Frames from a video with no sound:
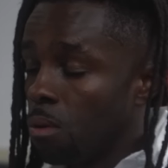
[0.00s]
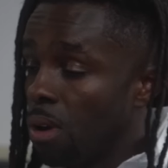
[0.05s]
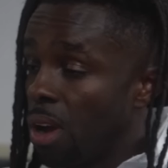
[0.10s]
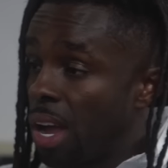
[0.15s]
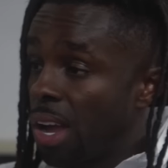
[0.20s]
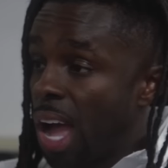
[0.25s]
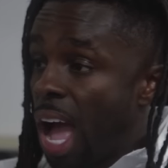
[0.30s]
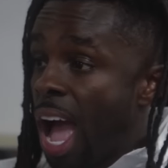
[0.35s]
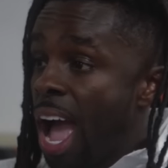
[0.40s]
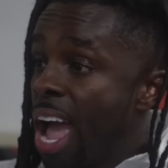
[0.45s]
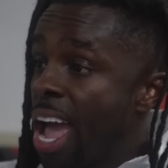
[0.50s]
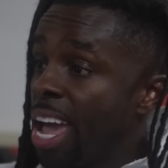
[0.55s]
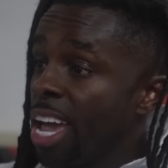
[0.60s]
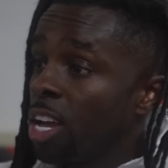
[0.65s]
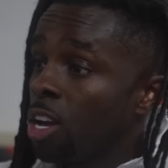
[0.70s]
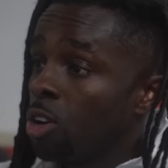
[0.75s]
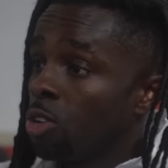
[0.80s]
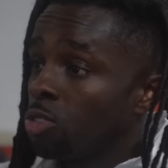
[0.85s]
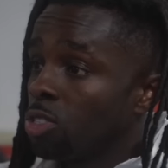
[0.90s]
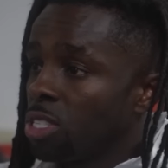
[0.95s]
Well, I
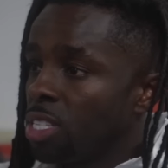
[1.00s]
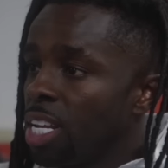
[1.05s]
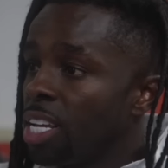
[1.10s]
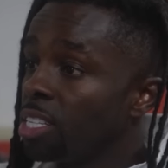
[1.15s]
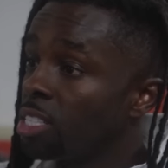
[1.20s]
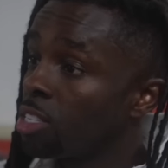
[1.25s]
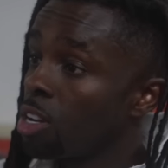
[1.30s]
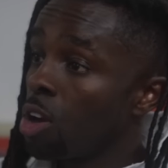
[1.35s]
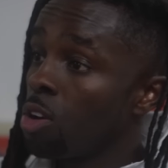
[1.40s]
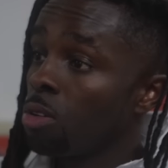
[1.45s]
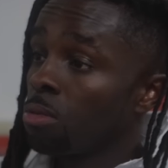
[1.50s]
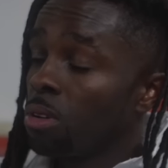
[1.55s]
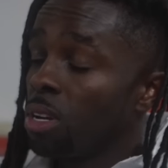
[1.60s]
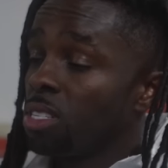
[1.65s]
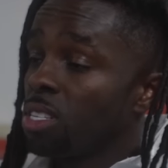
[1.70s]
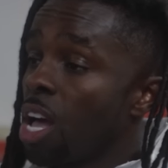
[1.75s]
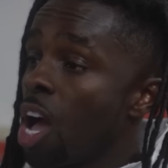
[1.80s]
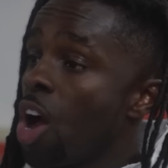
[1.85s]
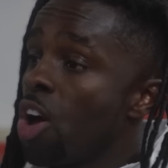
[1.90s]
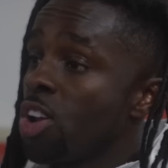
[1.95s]
ain't gonna snitch on them
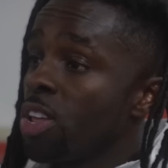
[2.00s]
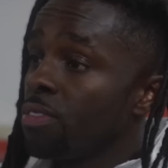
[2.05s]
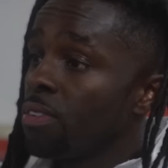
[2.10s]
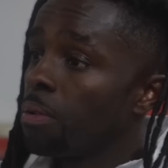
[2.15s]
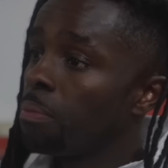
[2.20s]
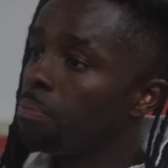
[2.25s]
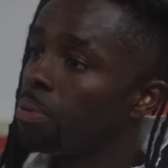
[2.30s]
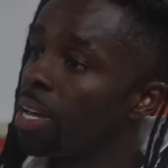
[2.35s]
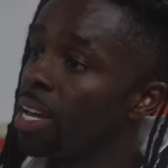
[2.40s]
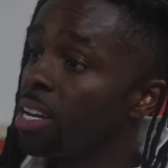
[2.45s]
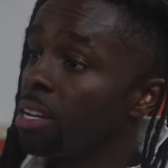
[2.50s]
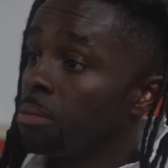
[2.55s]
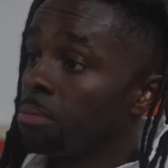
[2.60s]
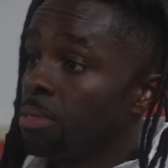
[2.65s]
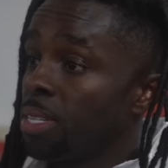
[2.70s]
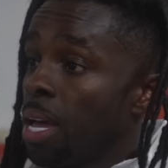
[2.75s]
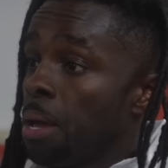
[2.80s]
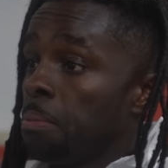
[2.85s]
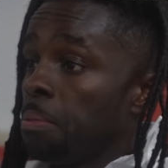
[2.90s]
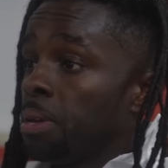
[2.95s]
because I don't even play them
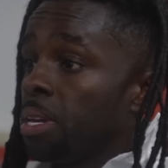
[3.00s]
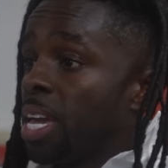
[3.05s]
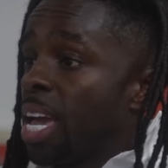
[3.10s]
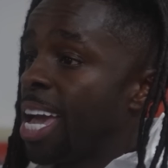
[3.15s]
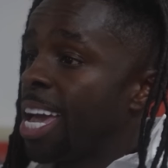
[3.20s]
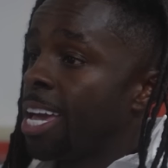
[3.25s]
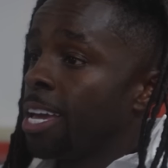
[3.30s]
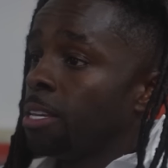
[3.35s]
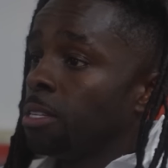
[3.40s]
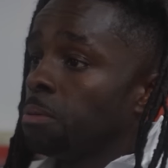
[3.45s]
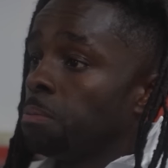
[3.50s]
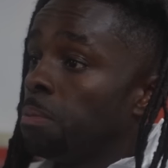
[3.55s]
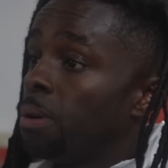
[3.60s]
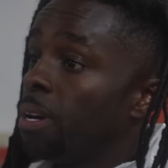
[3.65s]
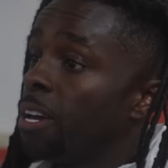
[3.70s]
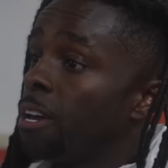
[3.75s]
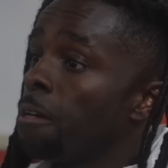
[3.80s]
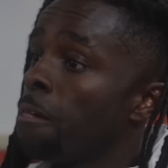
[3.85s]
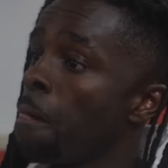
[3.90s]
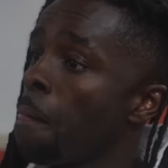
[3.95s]
type of games,
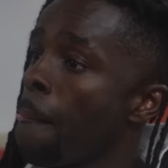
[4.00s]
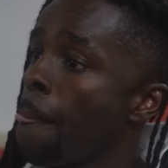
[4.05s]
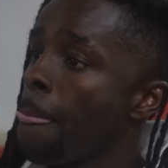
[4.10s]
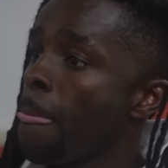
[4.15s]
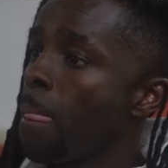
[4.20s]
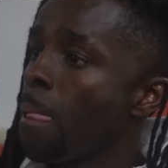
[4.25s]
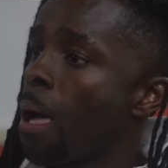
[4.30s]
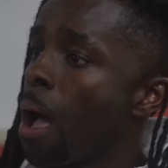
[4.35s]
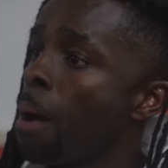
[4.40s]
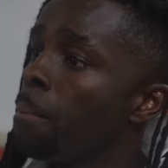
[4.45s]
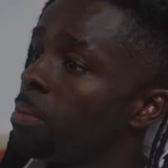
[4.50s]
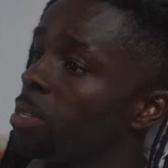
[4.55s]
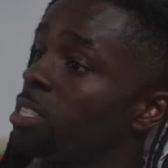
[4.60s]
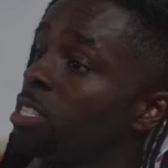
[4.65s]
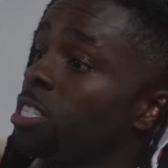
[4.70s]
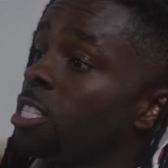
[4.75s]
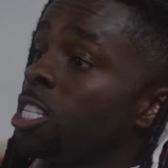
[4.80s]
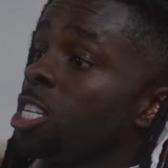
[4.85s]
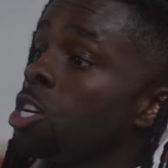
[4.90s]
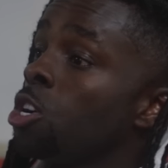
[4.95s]
but I'ma
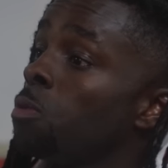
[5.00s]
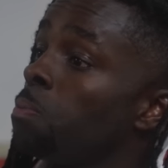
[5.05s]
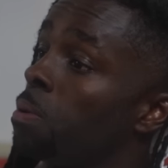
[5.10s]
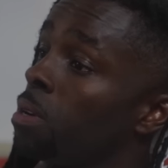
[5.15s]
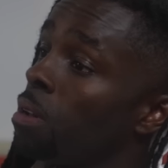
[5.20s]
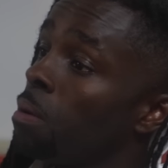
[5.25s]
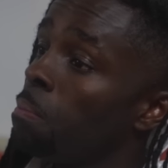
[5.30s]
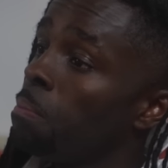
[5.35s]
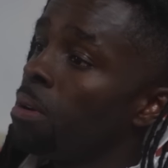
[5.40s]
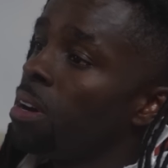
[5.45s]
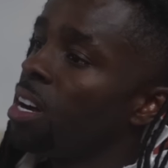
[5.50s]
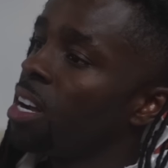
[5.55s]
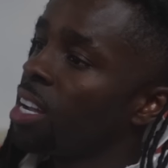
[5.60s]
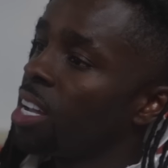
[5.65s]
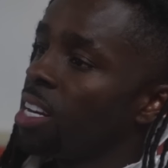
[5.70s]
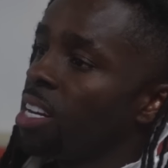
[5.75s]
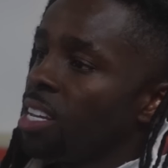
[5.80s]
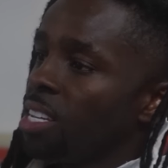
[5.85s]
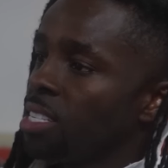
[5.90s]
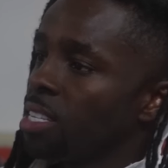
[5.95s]
still put a bug
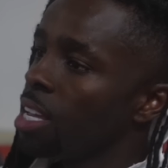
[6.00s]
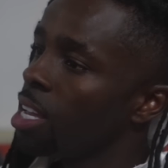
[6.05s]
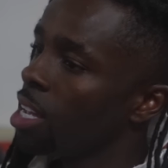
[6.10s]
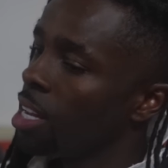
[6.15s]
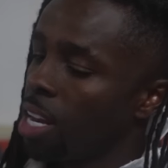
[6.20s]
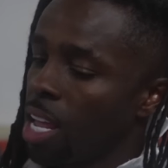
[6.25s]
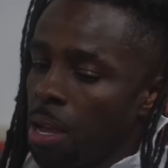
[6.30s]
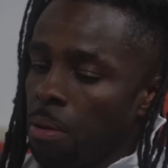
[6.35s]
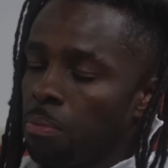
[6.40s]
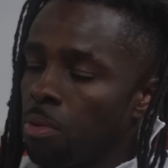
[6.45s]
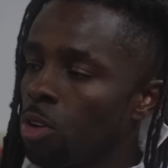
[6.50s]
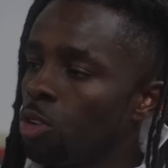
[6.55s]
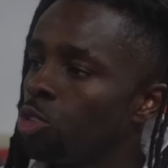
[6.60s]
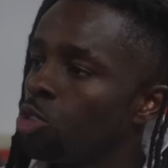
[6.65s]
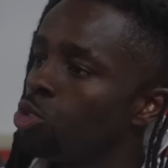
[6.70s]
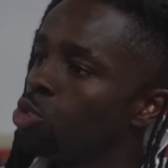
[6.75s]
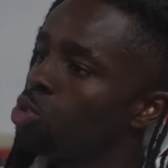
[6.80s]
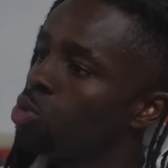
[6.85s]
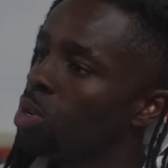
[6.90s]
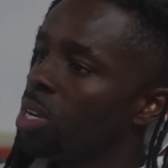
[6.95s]
in his ear like, bro,
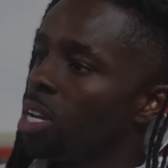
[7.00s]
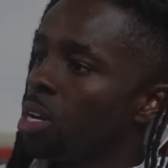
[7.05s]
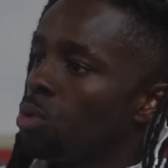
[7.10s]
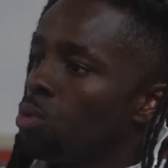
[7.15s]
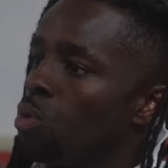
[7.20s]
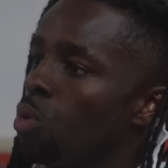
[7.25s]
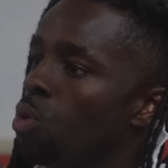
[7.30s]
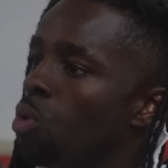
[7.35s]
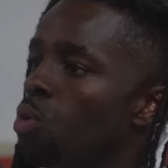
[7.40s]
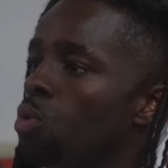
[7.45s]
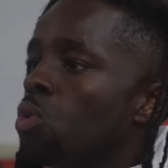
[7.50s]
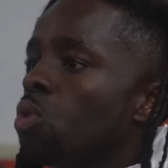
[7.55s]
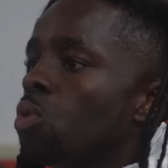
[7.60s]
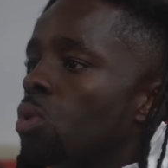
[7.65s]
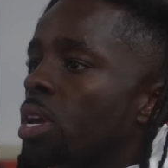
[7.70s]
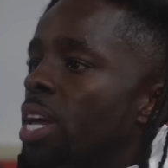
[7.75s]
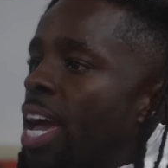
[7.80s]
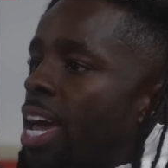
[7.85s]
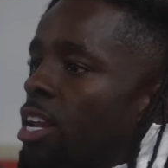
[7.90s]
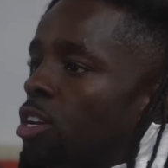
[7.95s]
you tweaking,
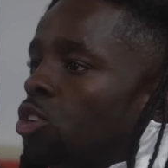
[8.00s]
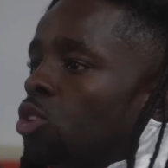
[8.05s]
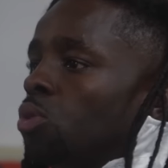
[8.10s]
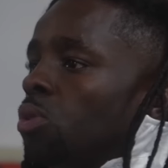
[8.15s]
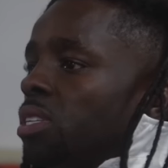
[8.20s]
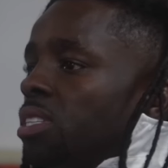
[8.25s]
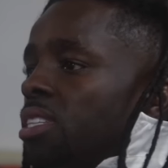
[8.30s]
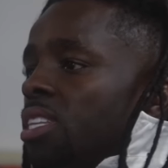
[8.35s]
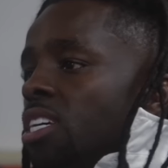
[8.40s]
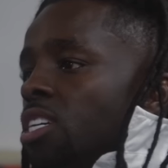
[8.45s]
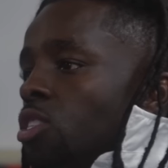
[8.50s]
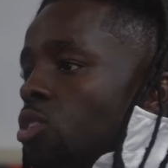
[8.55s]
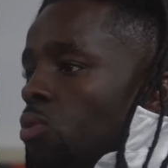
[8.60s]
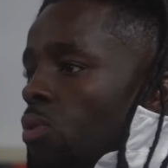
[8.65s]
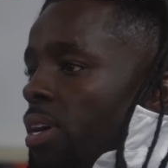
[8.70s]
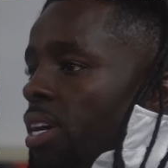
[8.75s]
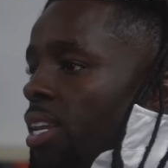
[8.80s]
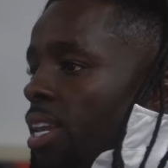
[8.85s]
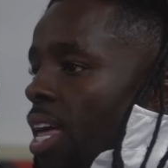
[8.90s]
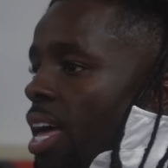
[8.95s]
woo, we gotta do it this
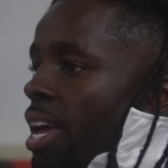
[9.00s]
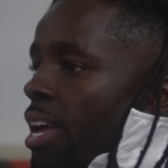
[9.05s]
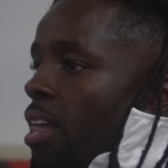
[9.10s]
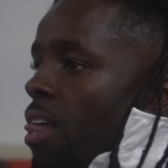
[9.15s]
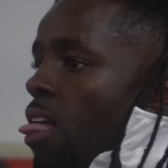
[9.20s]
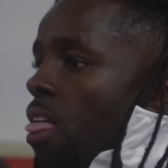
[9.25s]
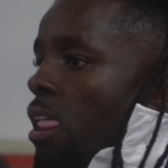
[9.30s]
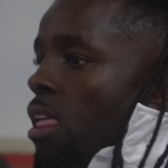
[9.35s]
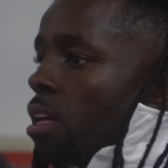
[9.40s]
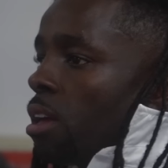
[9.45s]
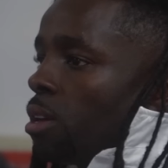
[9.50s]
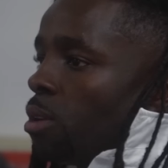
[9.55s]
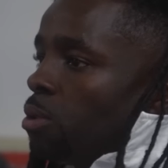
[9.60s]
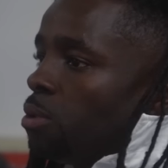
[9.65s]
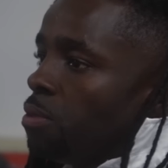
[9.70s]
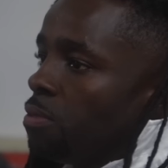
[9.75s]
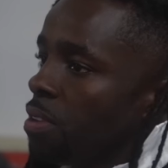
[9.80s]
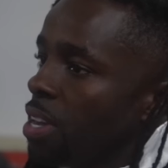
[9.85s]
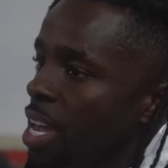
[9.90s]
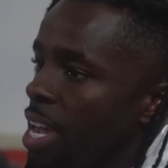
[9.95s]
way, like,
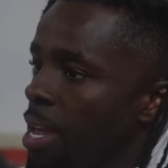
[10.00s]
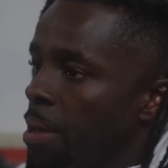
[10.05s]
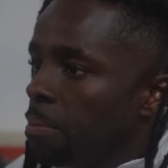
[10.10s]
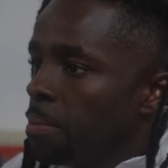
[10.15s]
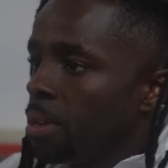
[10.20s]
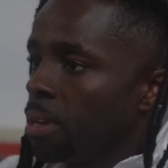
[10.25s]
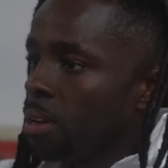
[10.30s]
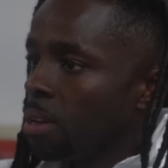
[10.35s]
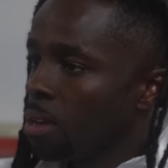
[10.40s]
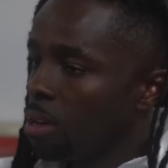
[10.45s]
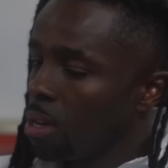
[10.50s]
you feel me?